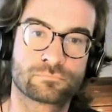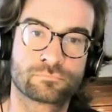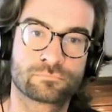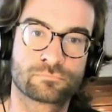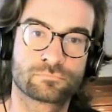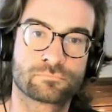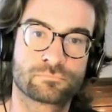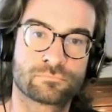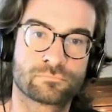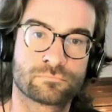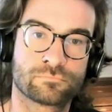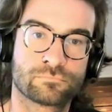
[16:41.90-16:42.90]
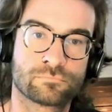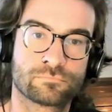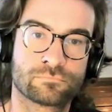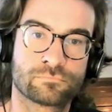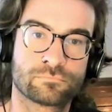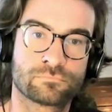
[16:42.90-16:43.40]

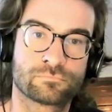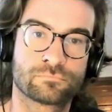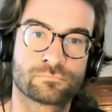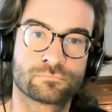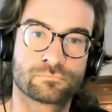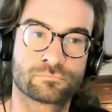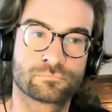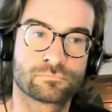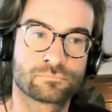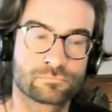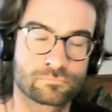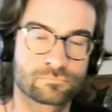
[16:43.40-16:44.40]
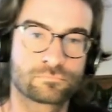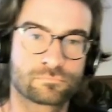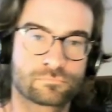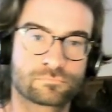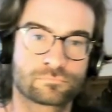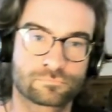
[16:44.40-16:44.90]

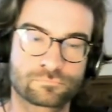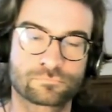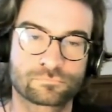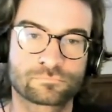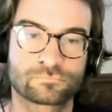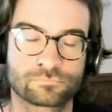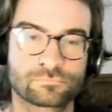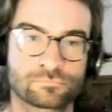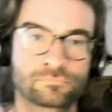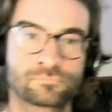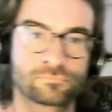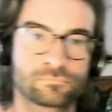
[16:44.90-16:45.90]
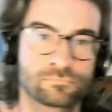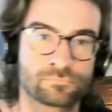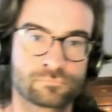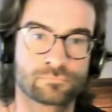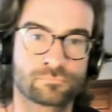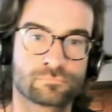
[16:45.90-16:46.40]

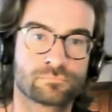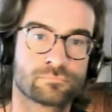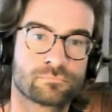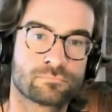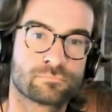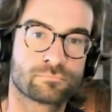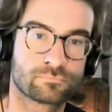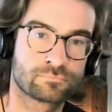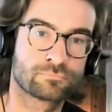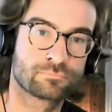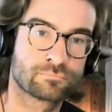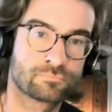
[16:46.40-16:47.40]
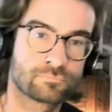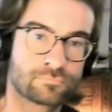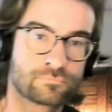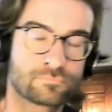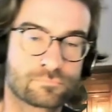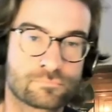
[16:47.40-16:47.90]

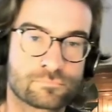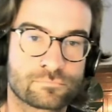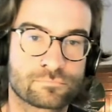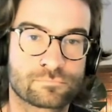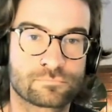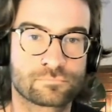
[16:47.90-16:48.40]
(silent)